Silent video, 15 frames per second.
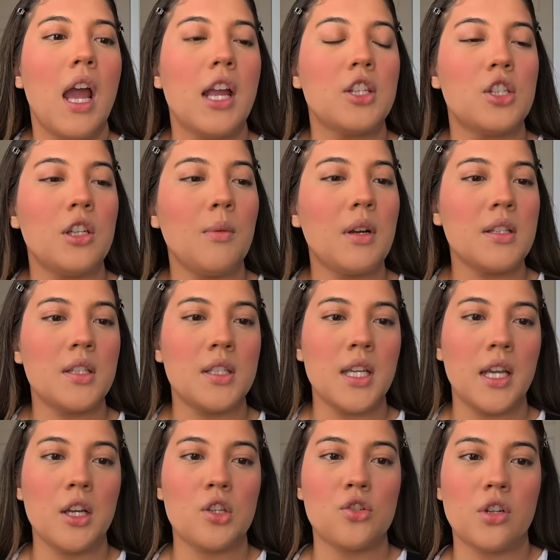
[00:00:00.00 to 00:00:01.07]
And she wants to
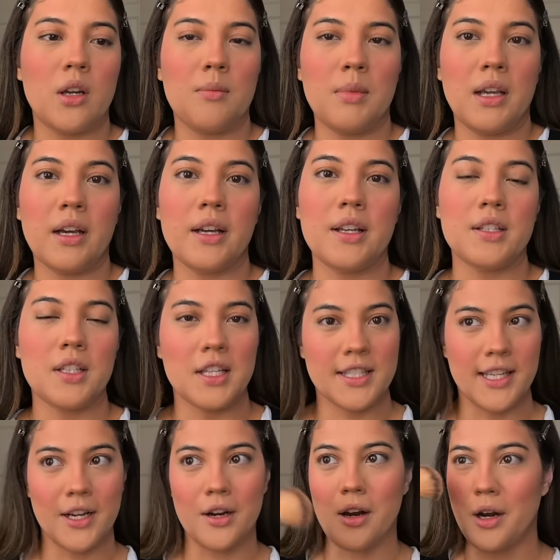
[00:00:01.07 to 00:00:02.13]
take a trip because it's
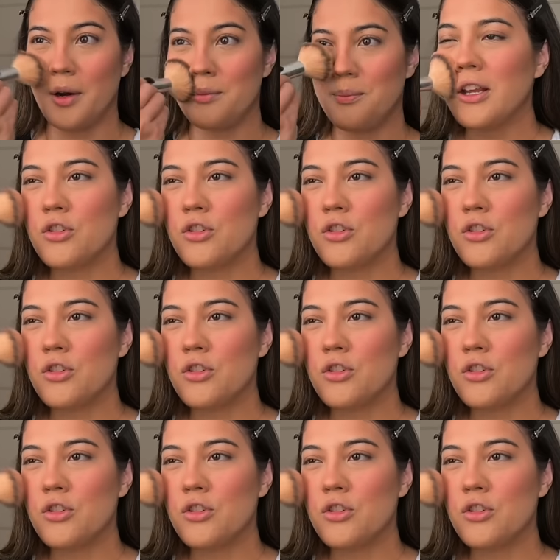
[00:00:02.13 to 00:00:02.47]
like our